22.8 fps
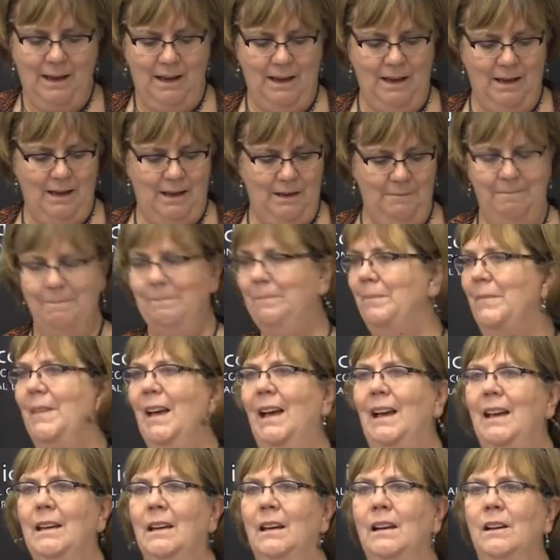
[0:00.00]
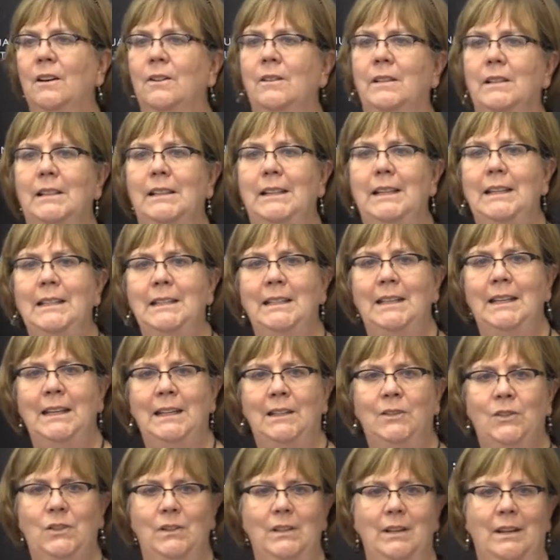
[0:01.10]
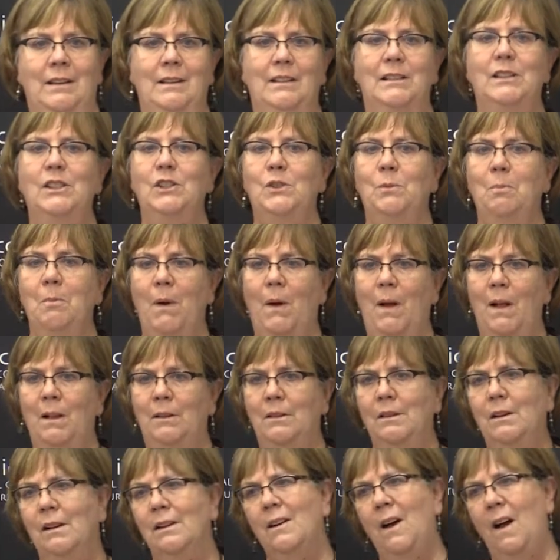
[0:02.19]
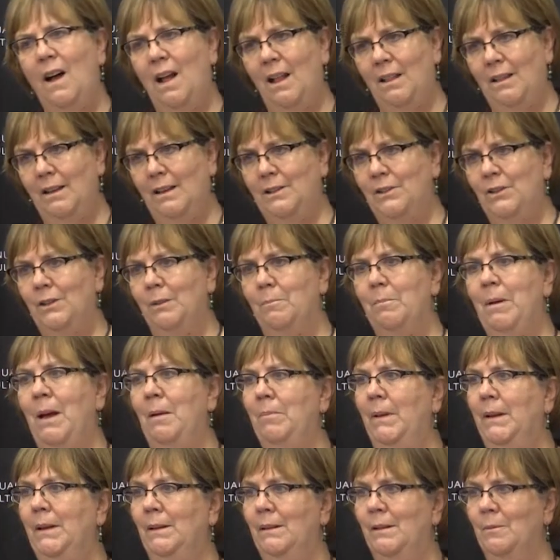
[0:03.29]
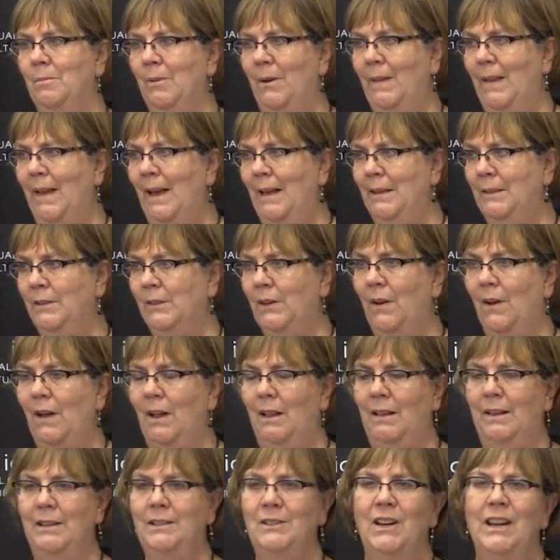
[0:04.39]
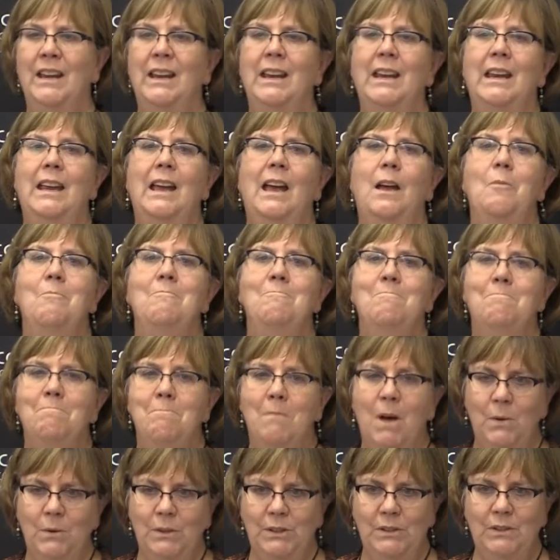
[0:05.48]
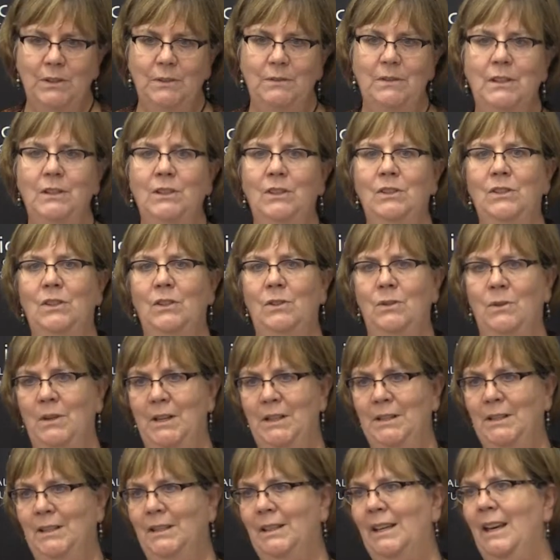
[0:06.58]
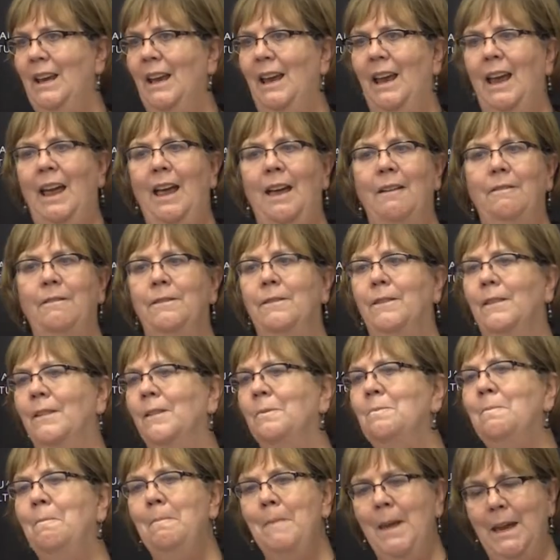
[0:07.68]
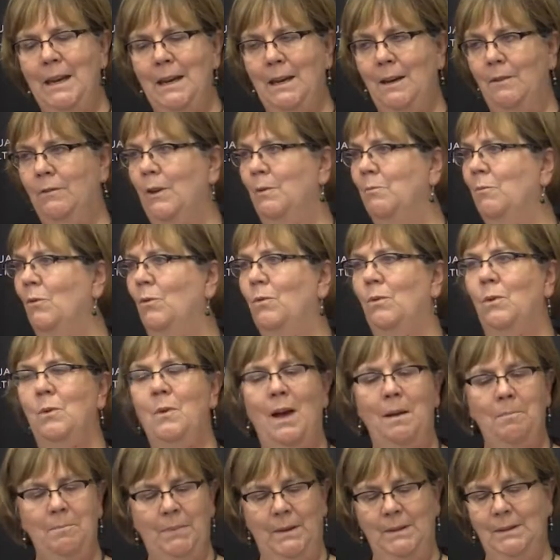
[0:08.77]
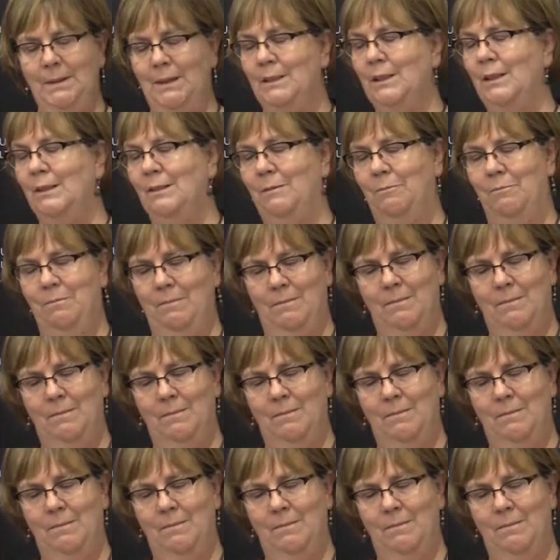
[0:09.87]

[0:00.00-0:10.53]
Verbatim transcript: Um, I currently teach in a small college, a public liberal arts college. Most of the students have, many of them grew up in this